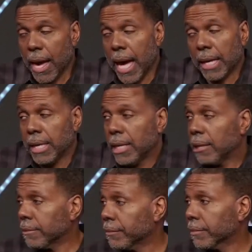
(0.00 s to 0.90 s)
I get
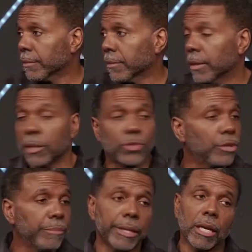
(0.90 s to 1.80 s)
it. It
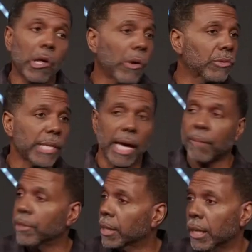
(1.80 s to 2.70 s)
took me a long
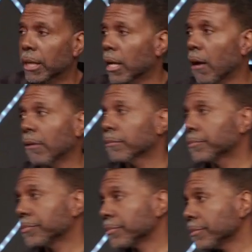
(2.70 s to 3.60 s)
time to get it, y'all.
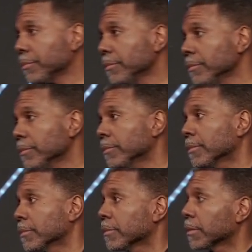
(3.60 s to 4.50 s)

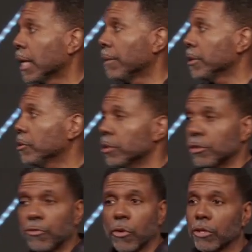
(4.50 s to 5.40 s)
I've been doing
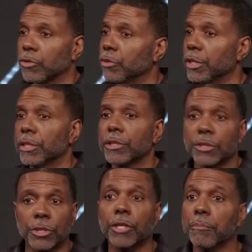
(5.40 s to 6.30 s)
this 42 years.
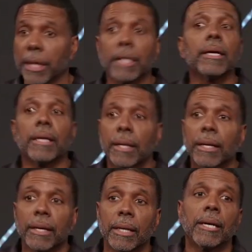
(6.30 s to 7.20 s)
It took a minute,
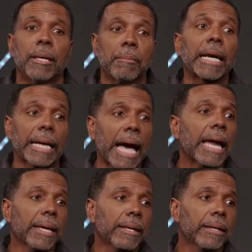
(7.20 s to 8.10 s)
but I
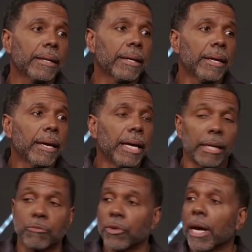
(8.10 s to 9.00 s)
got it. And
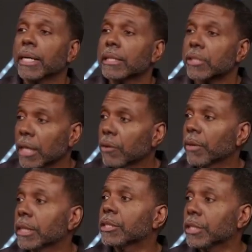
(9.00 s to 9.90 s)
I'm trying to
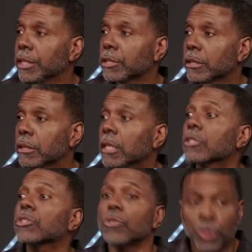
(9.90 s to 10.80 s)
accelerate the teaching
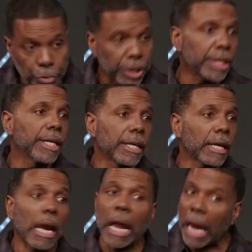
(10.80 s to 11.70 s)
so you can get it
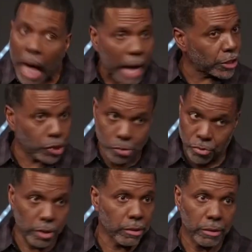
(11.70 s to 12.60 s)
a lot
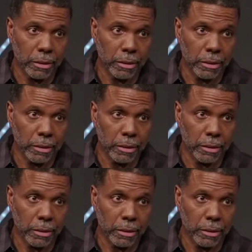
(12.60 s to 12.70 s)
sooner